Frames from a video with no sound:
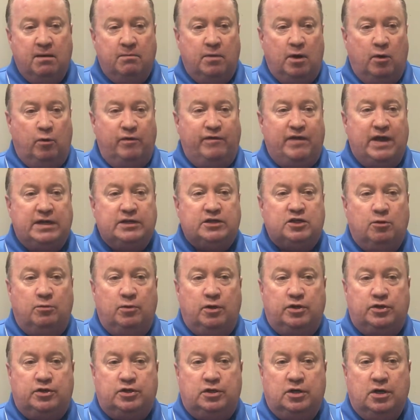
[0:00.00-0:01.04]
But we've had so
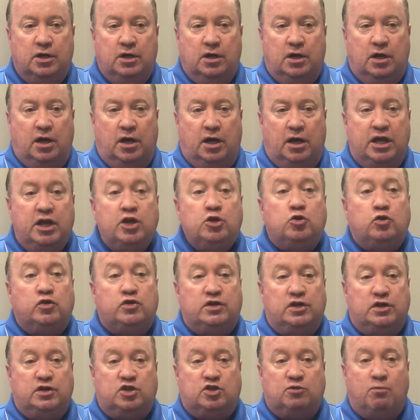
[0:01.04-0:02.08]
much
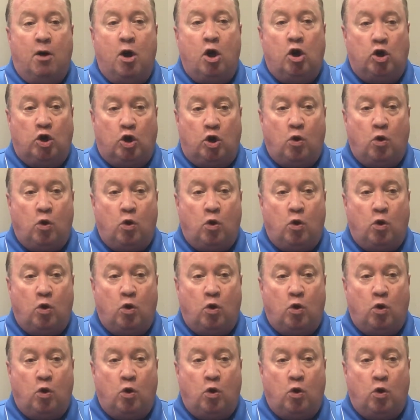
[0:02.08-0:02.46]
interest in smaller